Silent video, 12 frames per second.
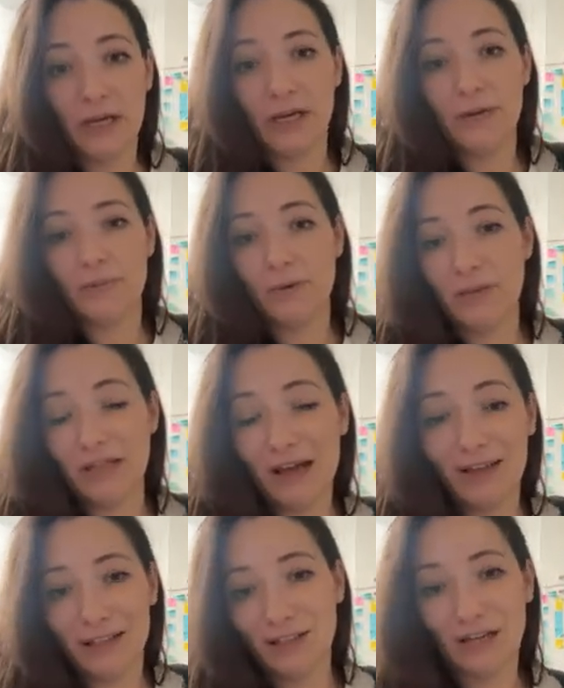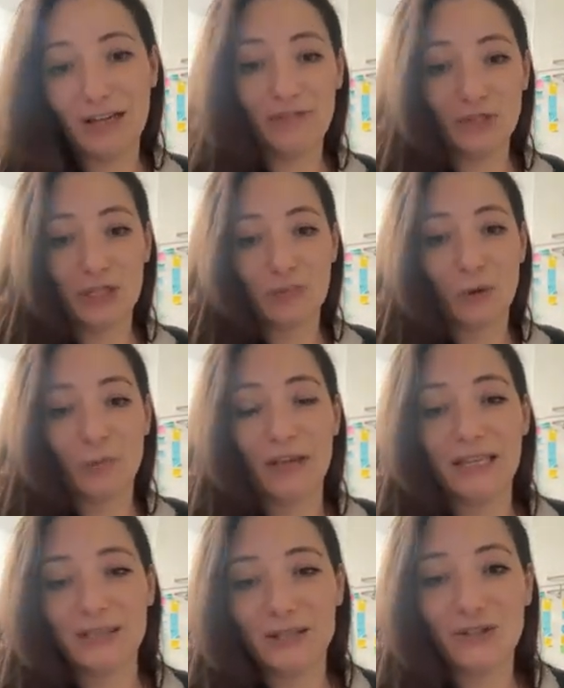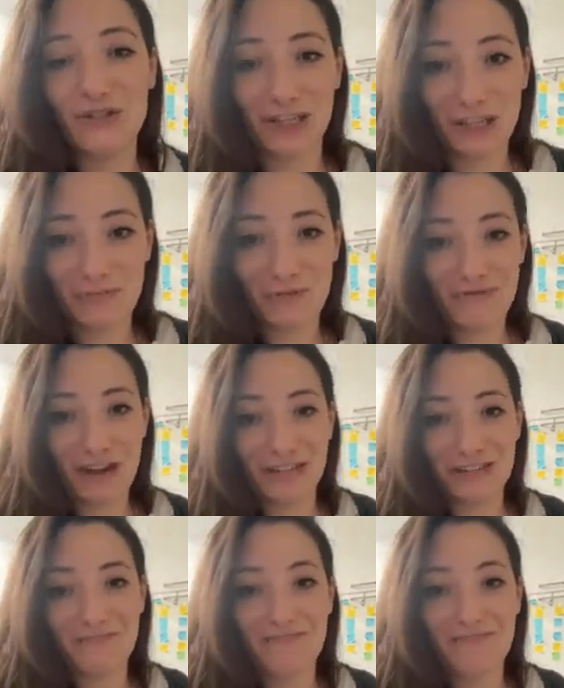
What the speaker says: I live in a small place, so it's usually going to be random,